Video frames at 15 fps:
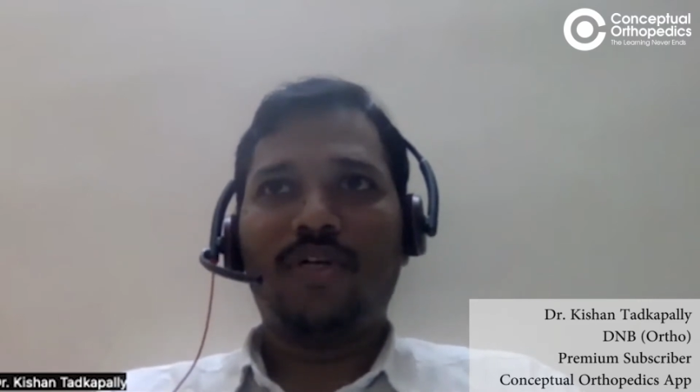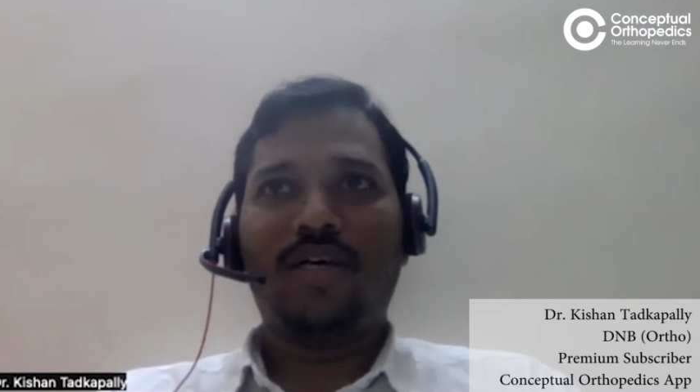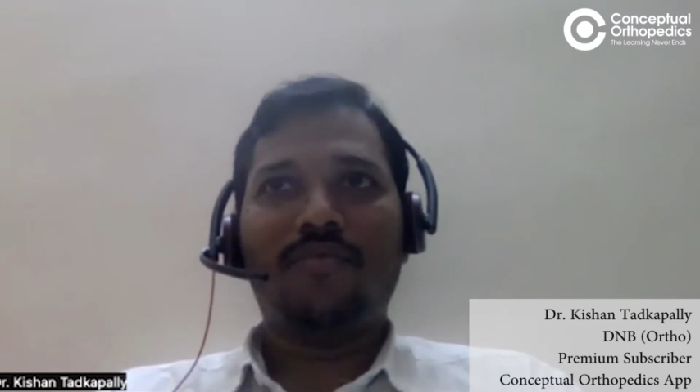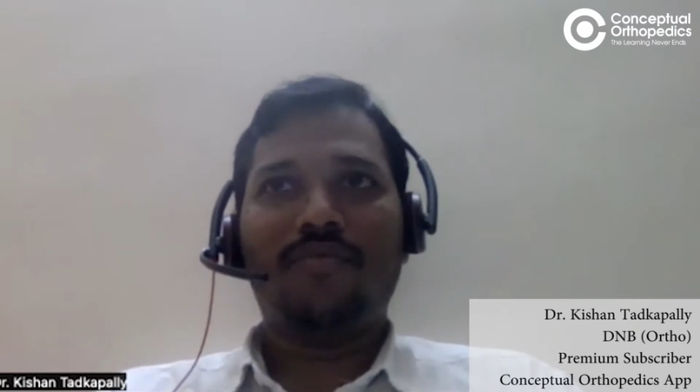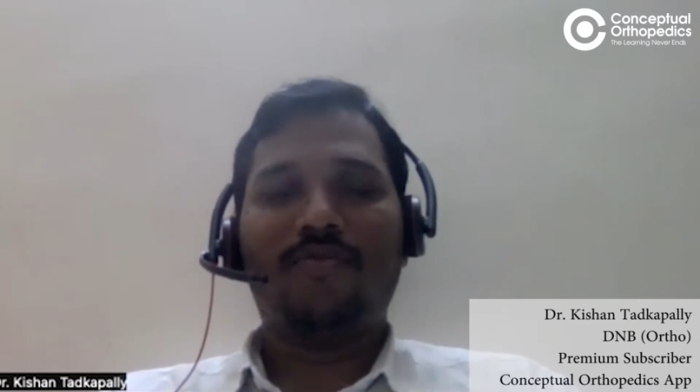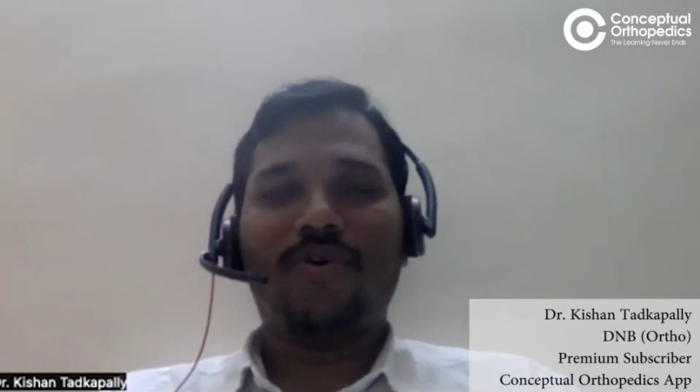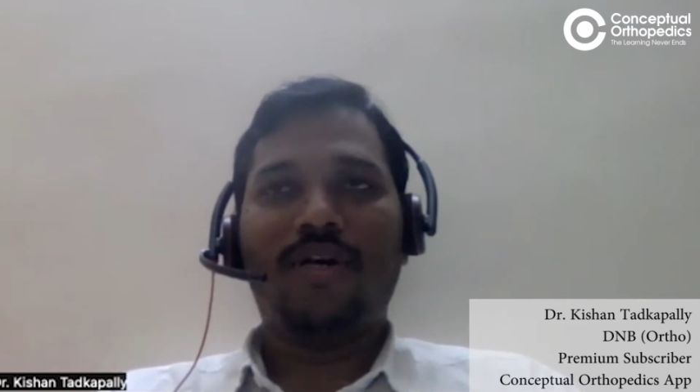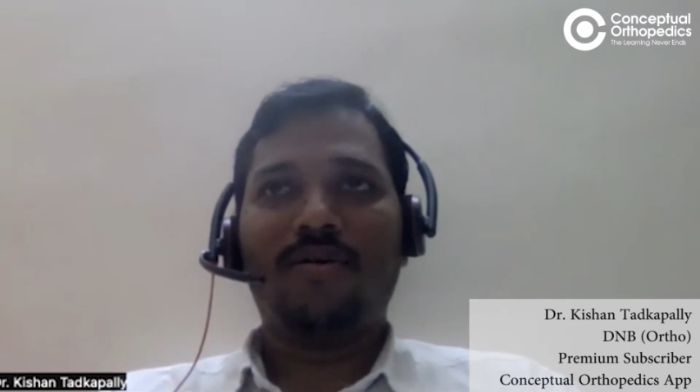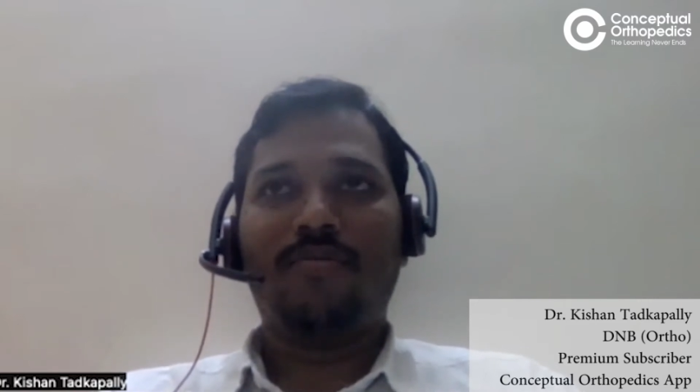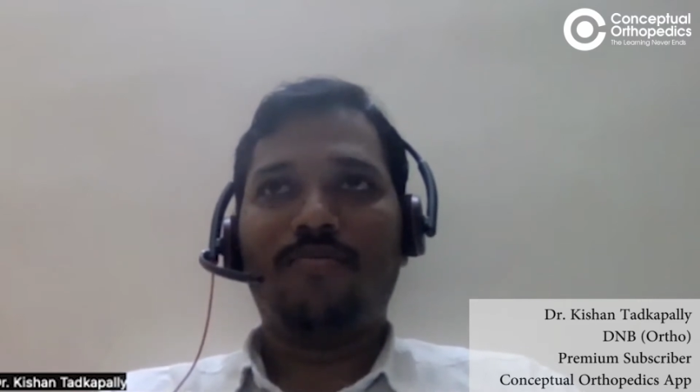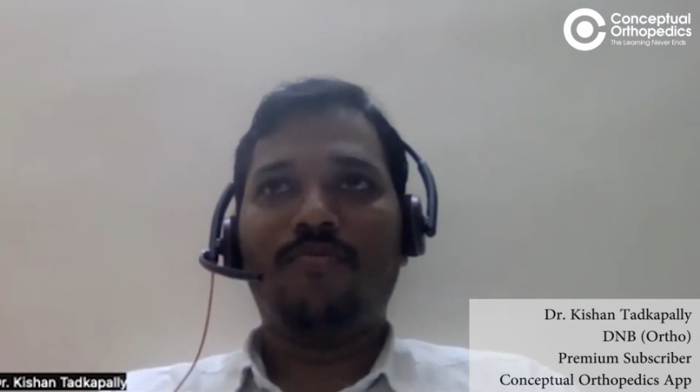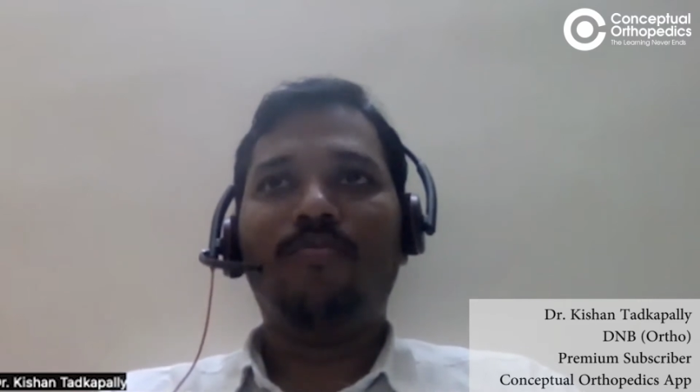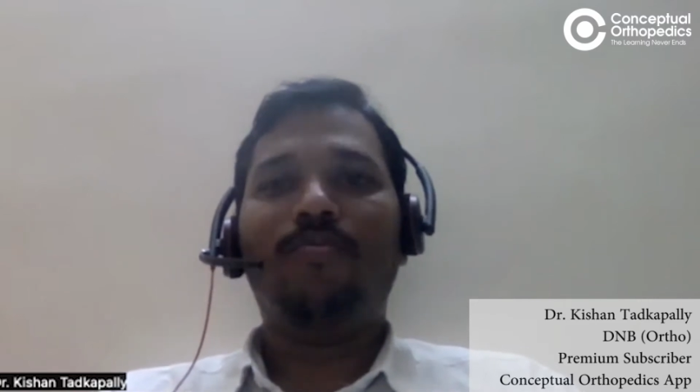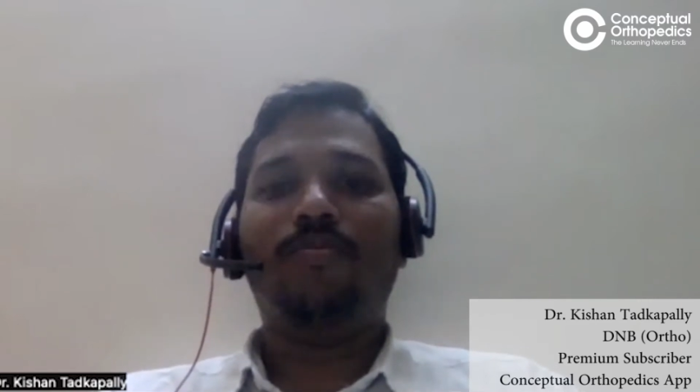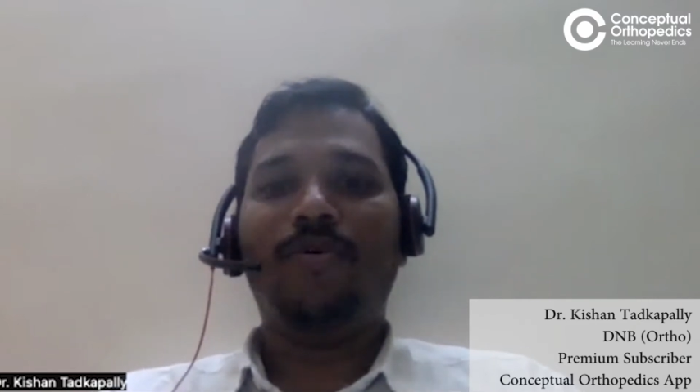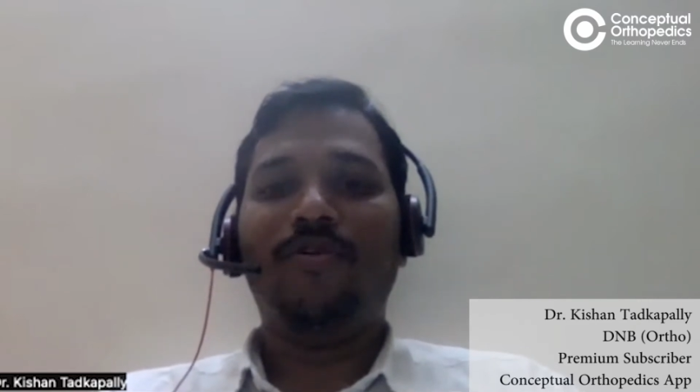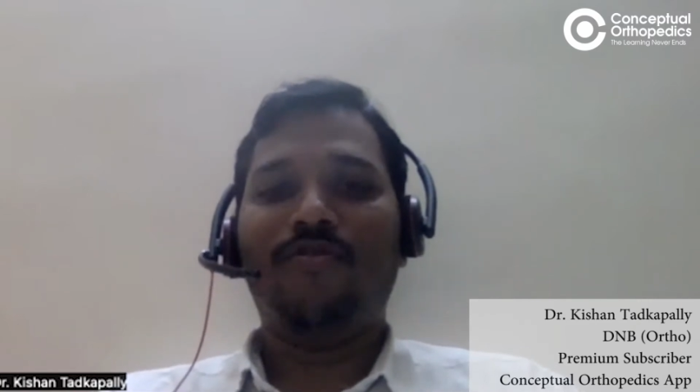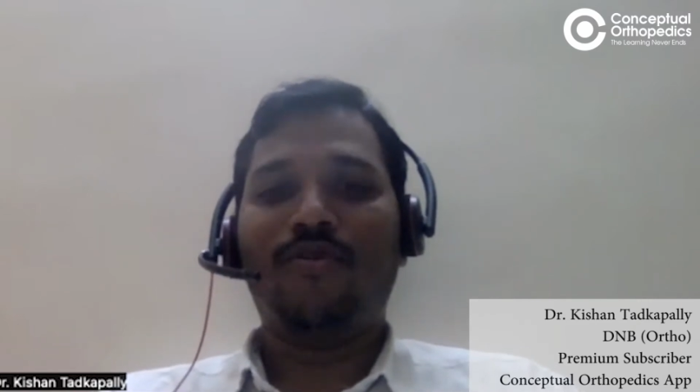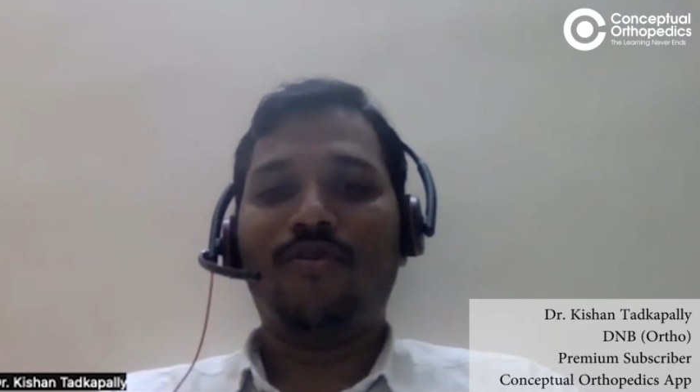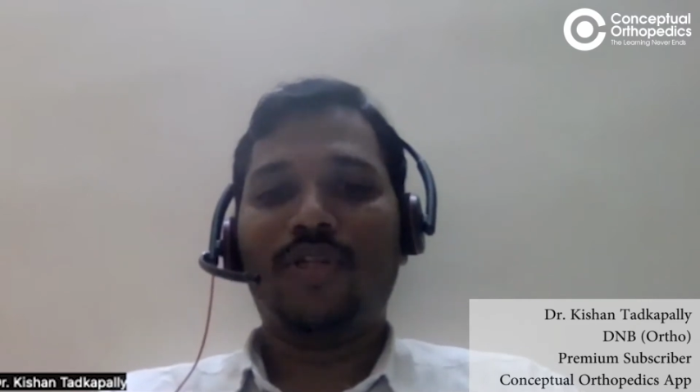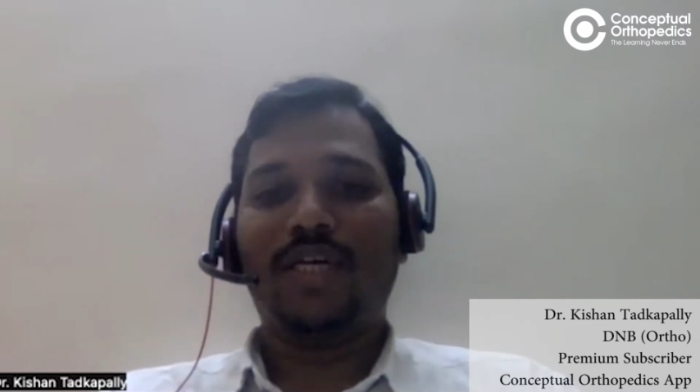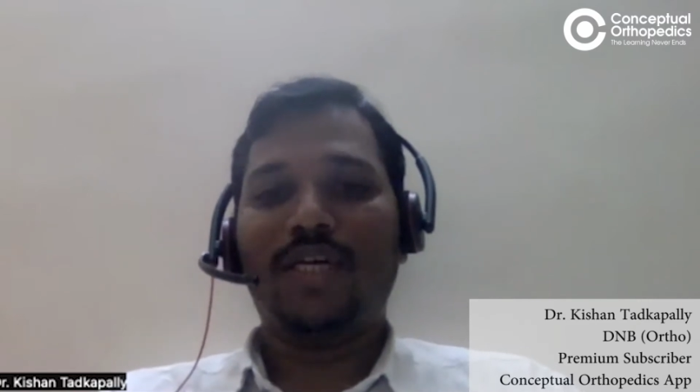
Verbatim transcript: and one before the